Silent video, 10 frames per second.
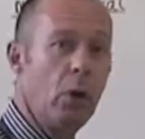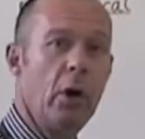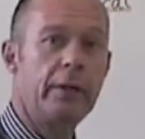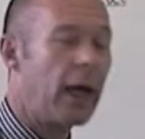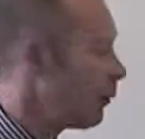a
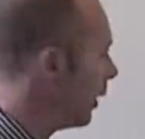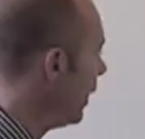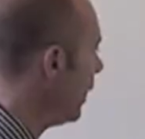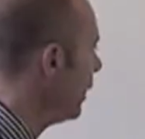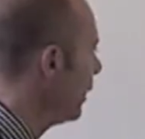word down
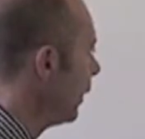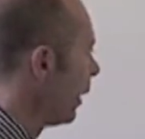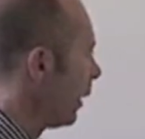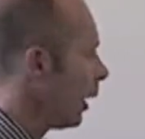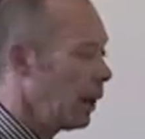here.
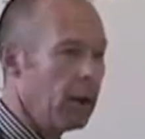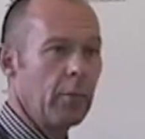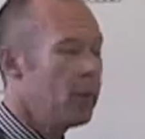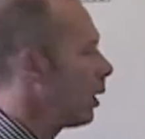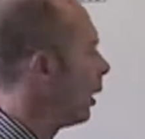
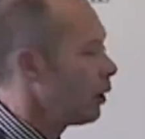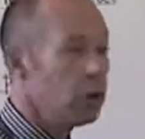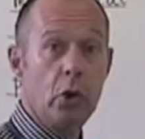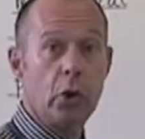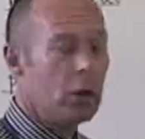
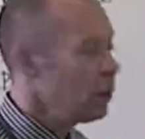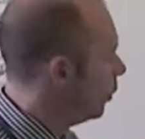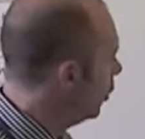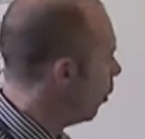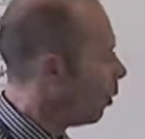You
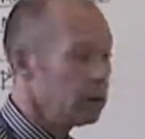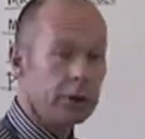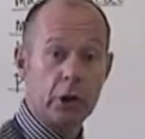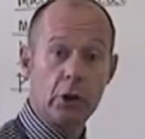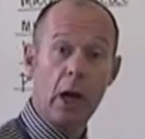can go
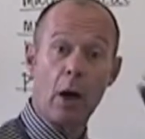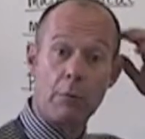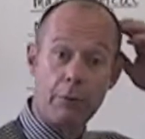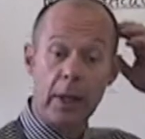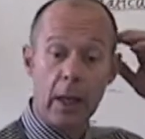onto
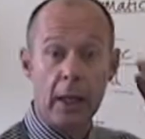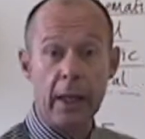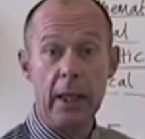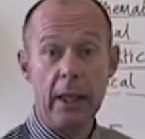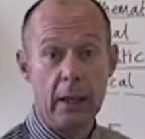our
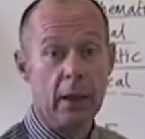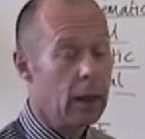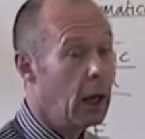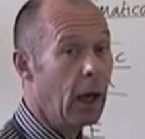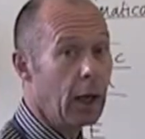VLE
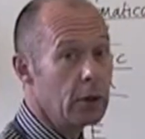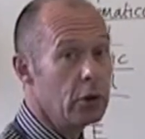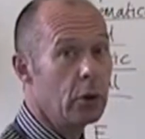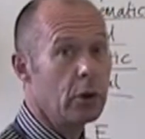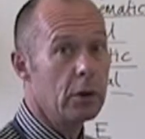and
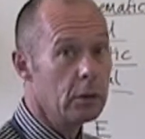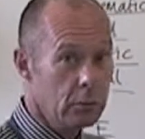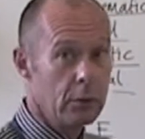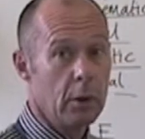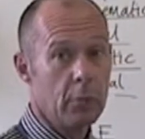you
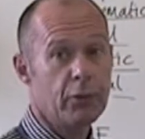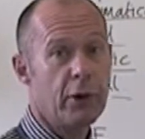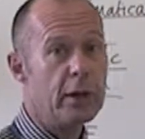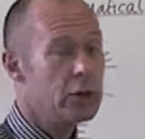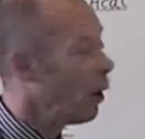can
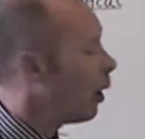print